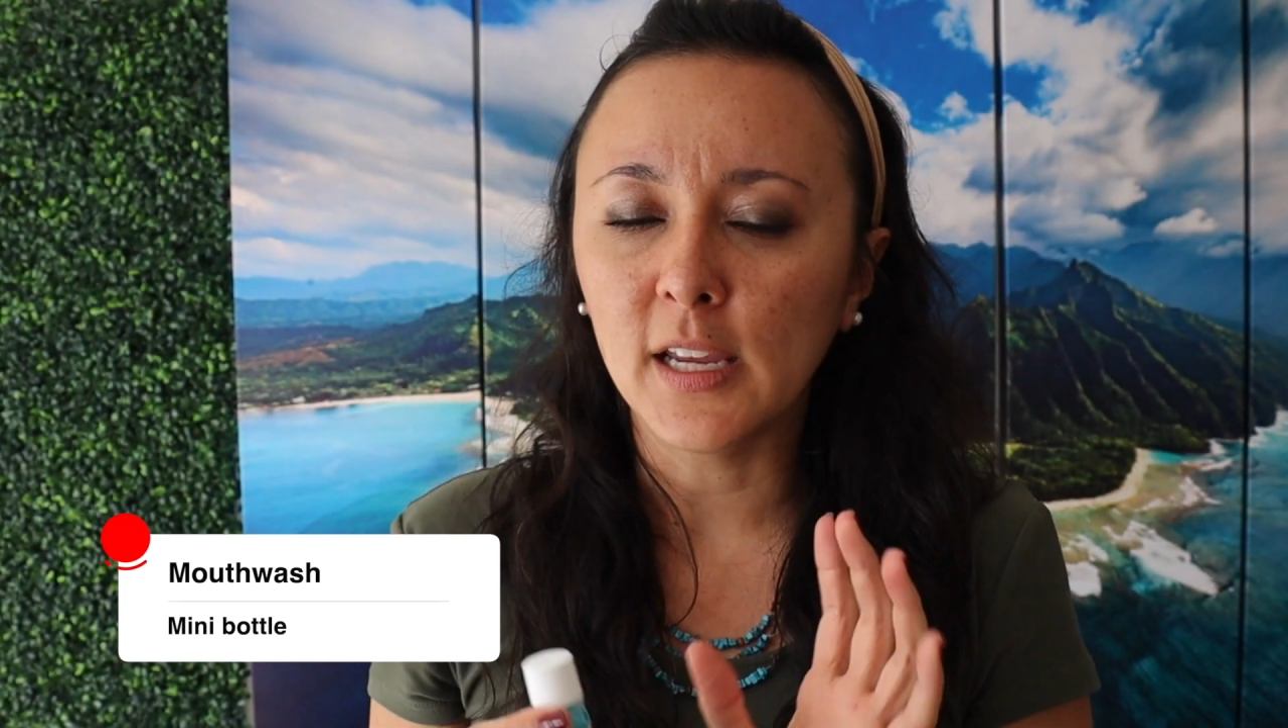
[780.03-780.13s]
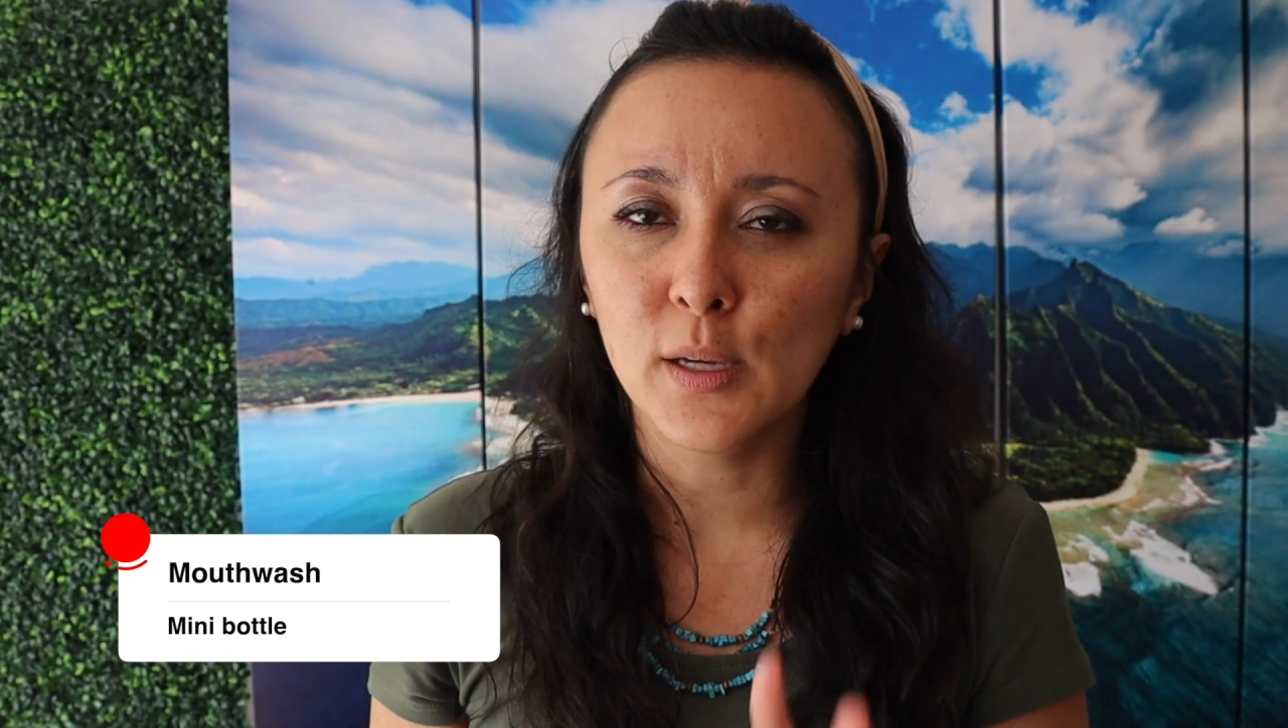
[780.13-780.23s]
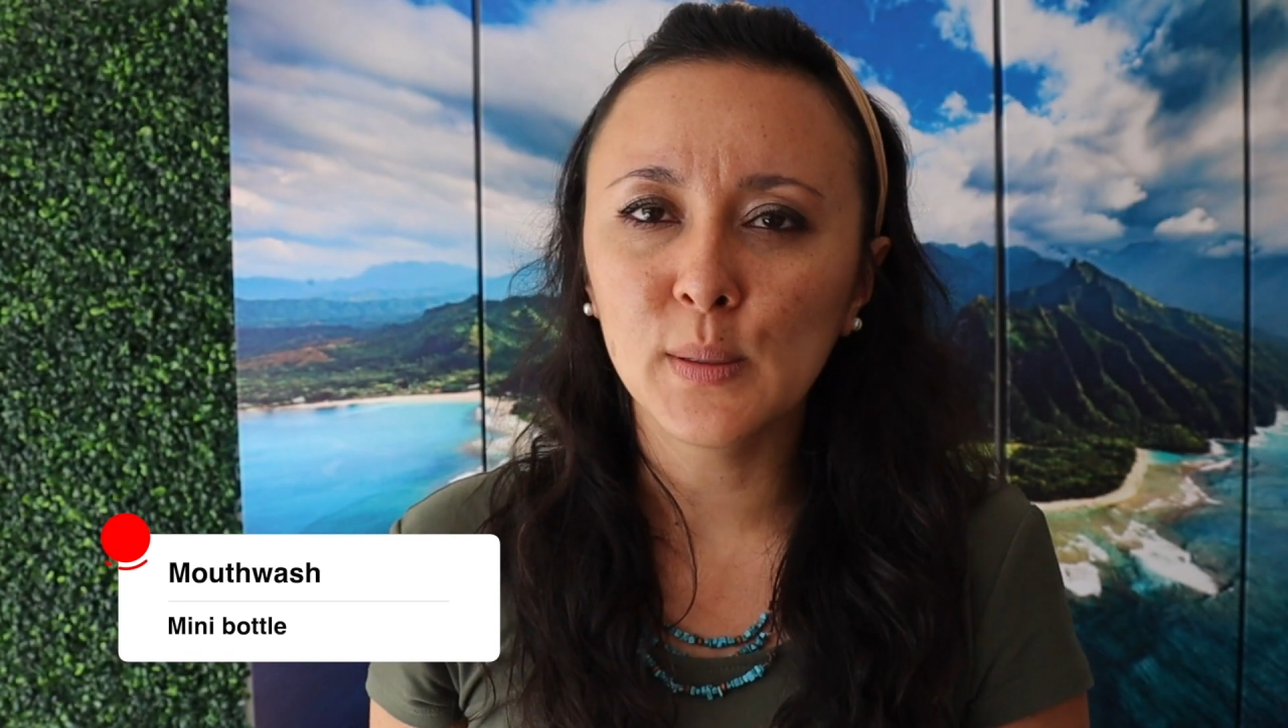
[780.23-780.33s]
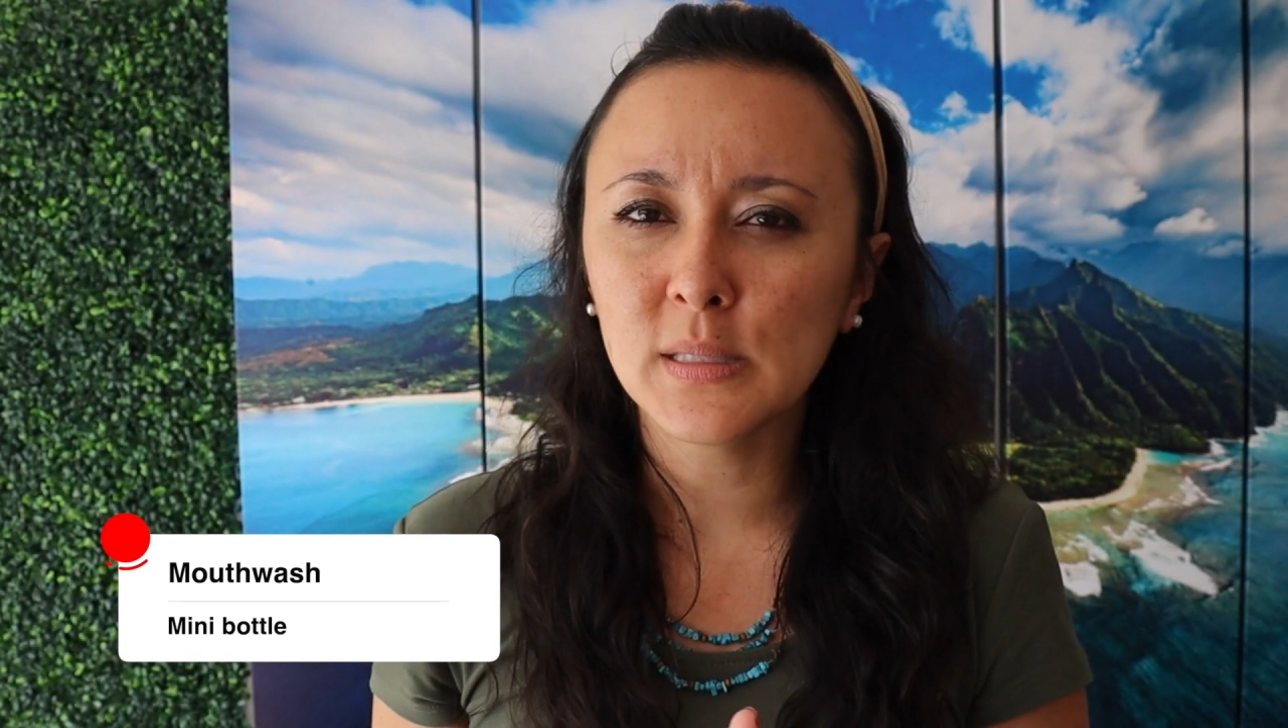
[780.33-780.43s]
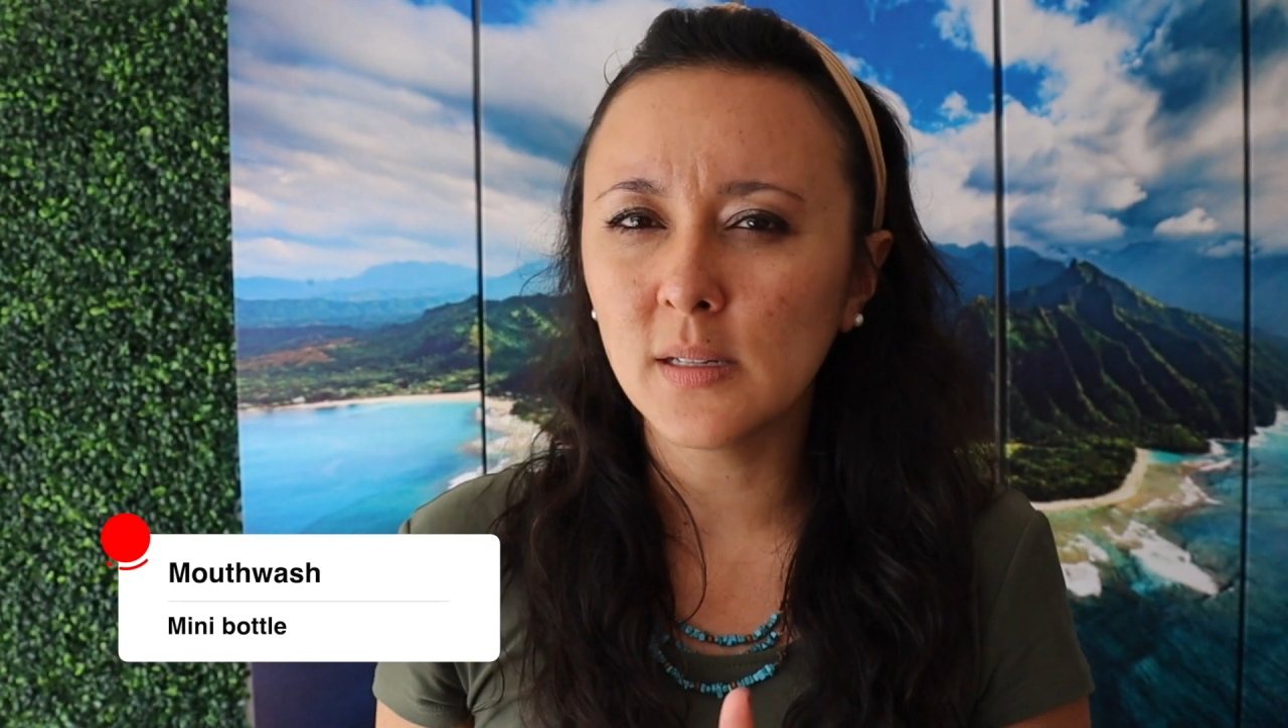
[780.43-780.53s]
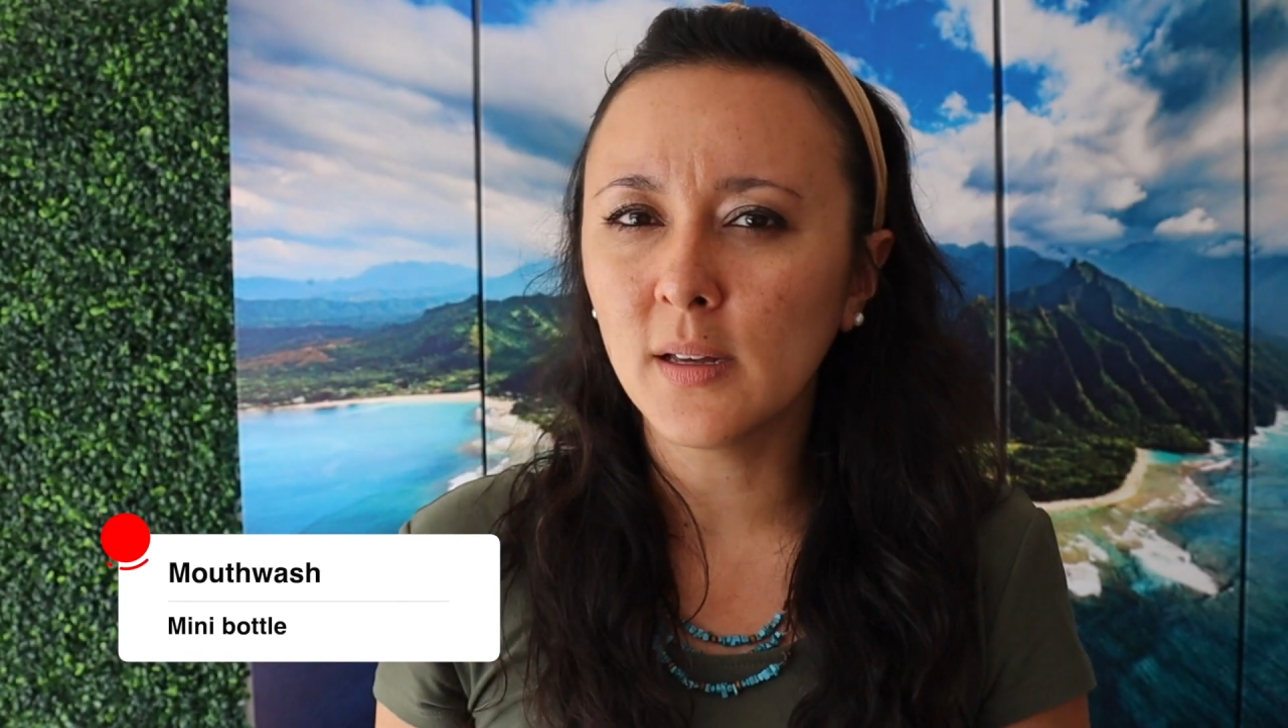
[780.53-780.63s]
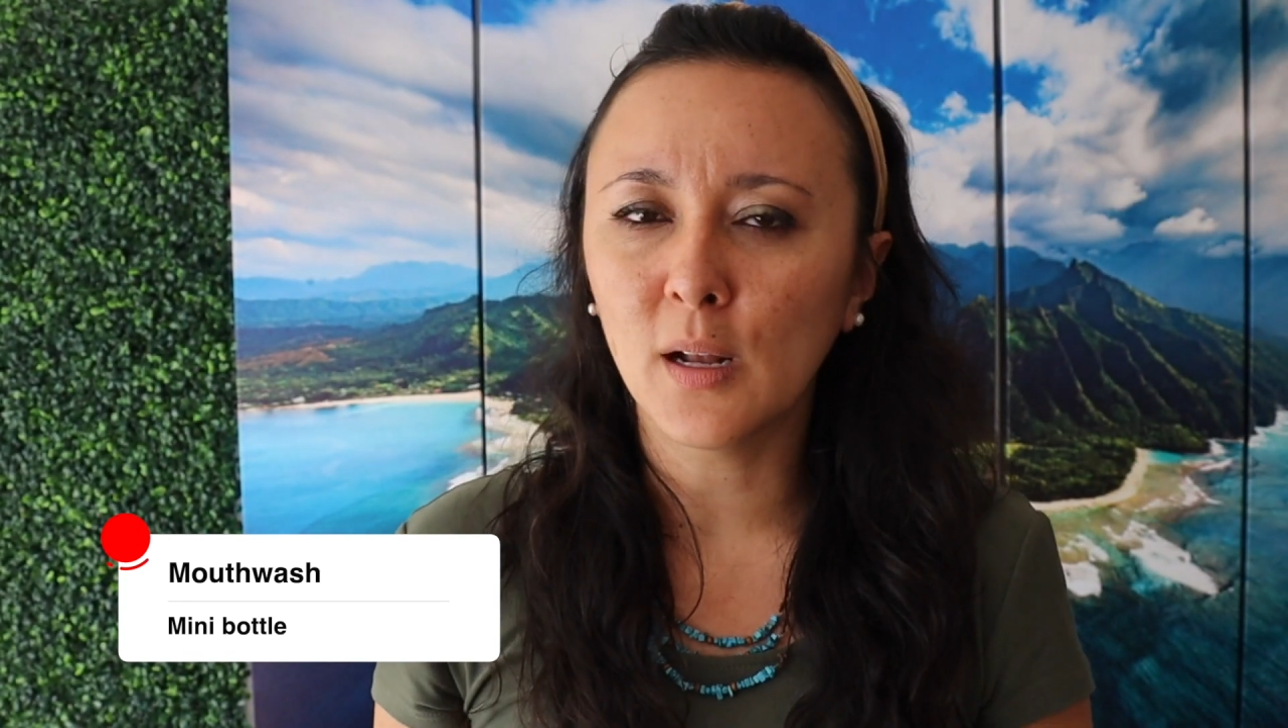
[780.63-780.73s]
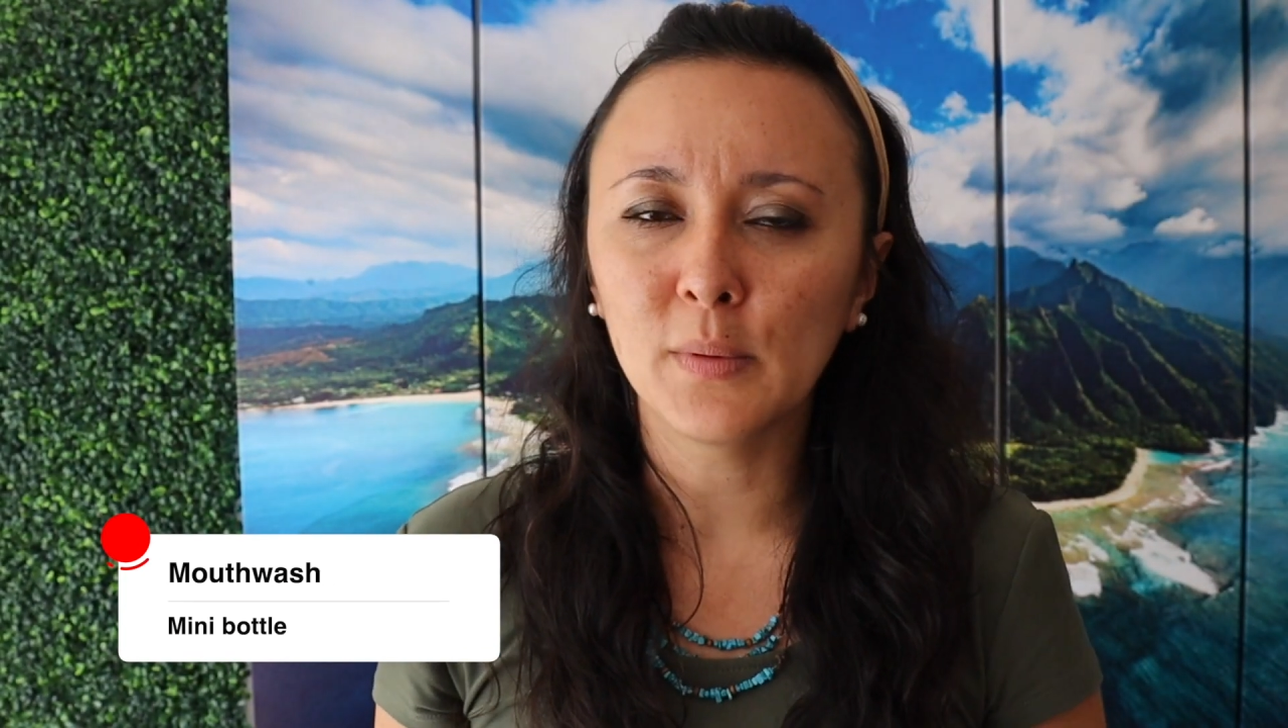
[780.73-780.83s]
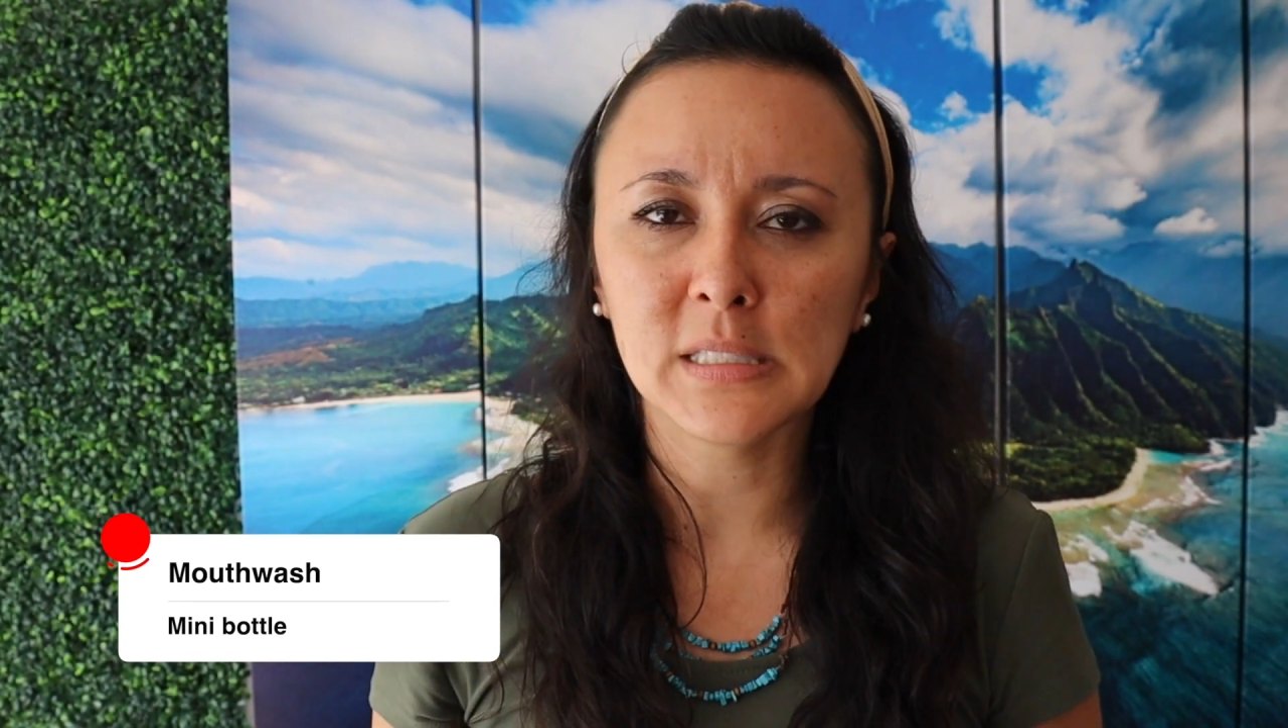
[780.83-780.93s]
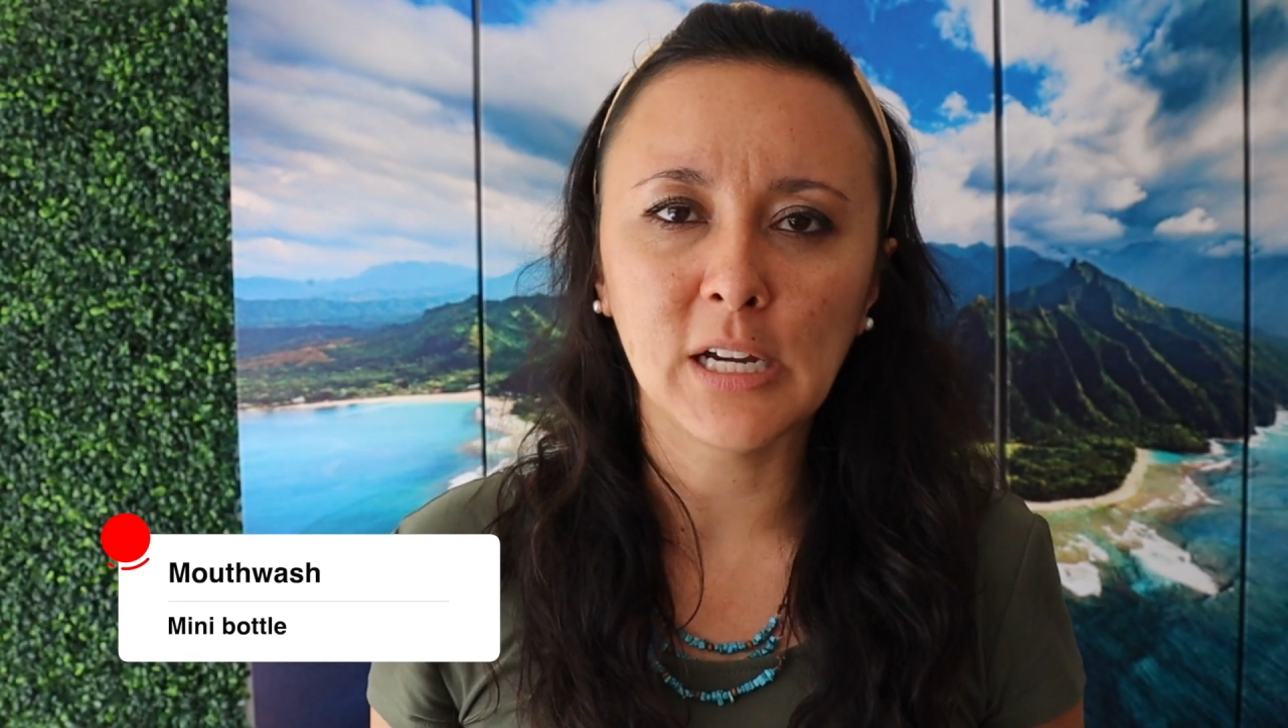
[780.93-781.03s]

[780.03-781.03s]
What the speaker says: used to not always